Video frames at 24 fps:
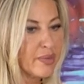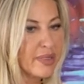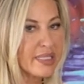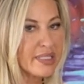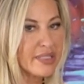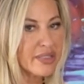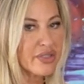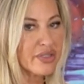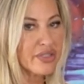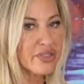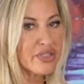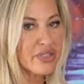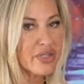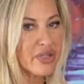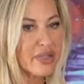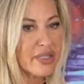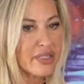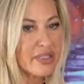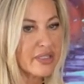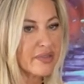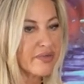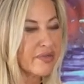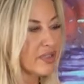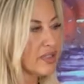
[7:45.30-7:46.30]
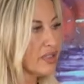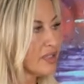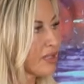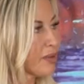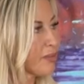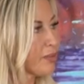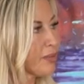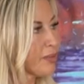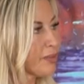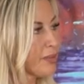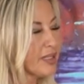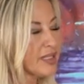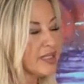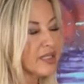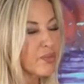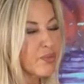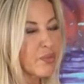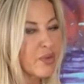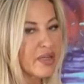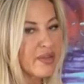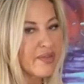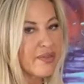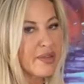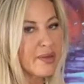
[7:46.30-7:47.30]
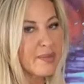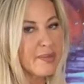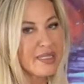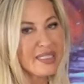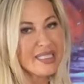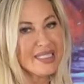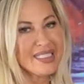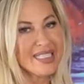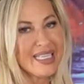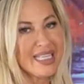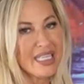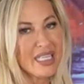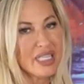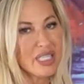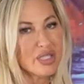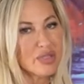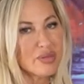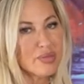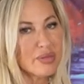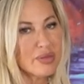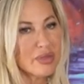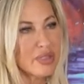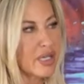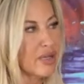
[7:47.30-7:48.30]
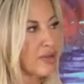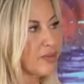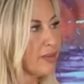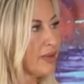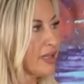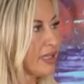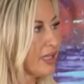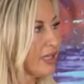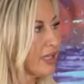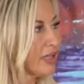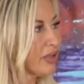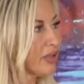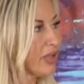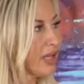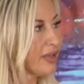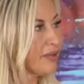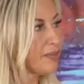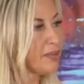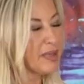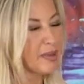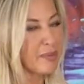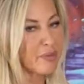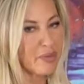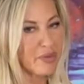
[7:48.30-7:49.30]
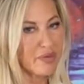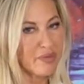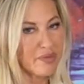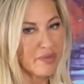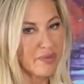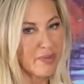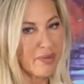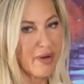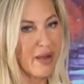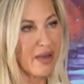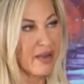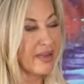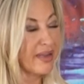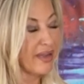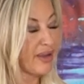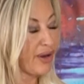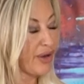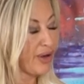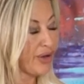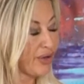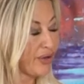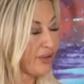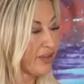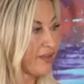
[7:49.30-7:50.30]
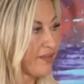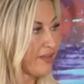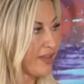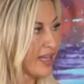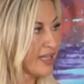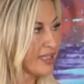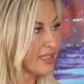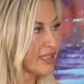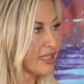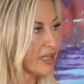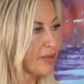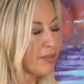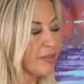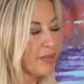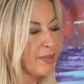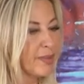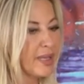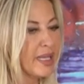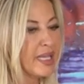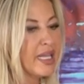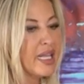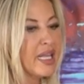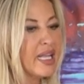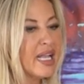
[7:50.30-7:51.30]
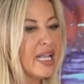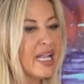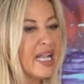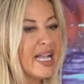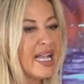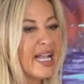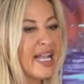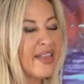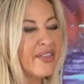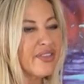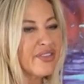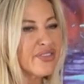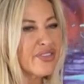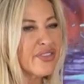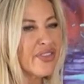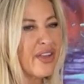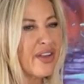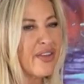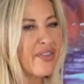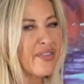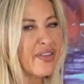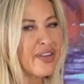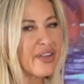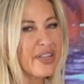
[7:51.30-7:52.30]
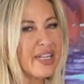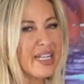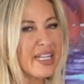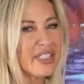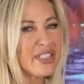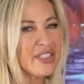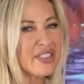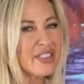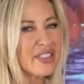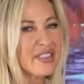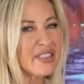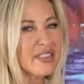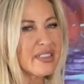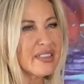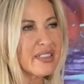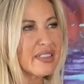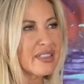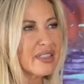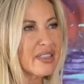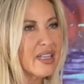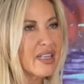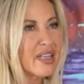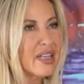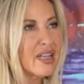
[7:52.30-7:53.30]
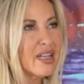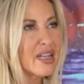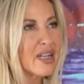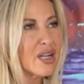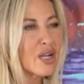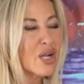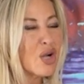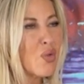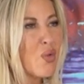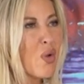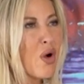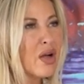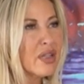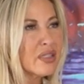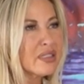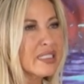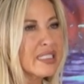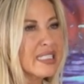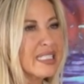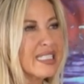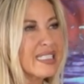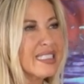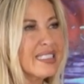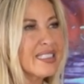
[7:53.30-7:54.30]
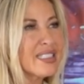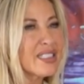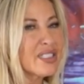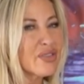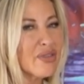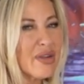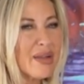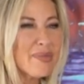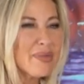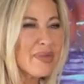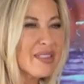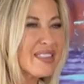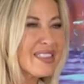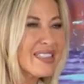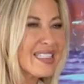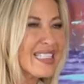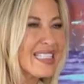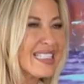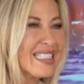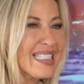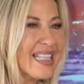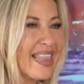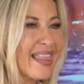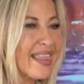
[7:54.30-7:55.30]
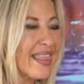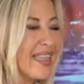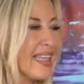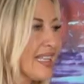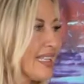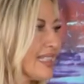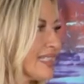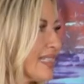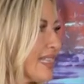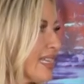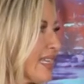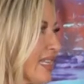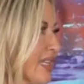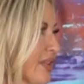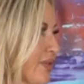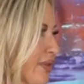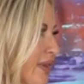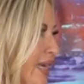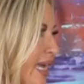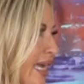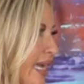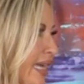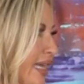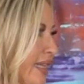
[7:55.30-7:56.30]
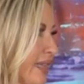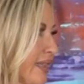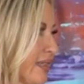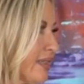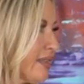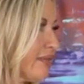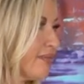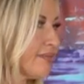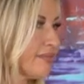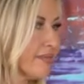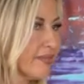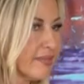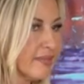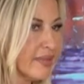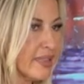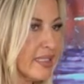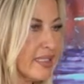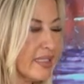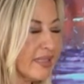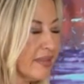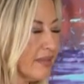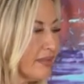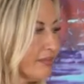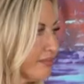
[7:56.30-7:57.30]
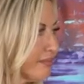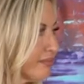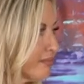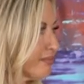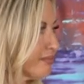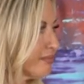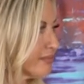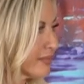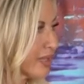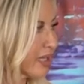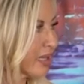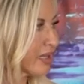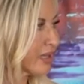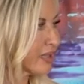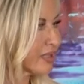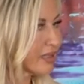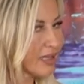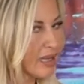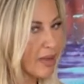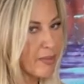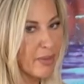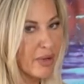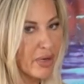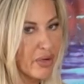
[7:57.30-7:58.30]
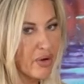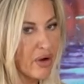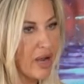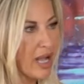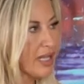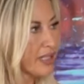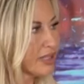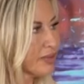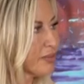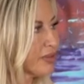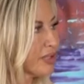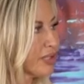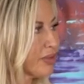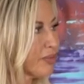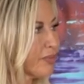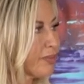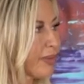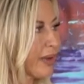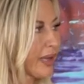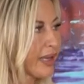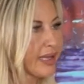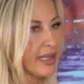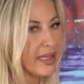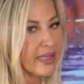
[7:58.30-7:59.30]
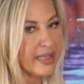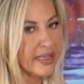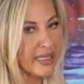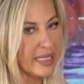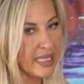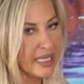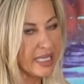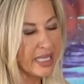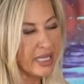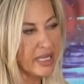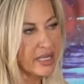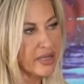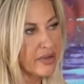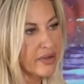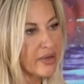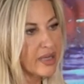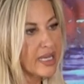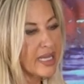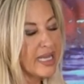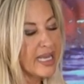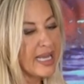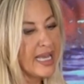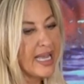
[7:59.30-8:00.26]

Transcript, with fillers: of research on different supplements, and one of them is ginkgo biloba, and a lot of people have probably heard of that supplement. And there's a lot of variations and quality discrepancies and things that you can c- come across when you're buying ginkgo.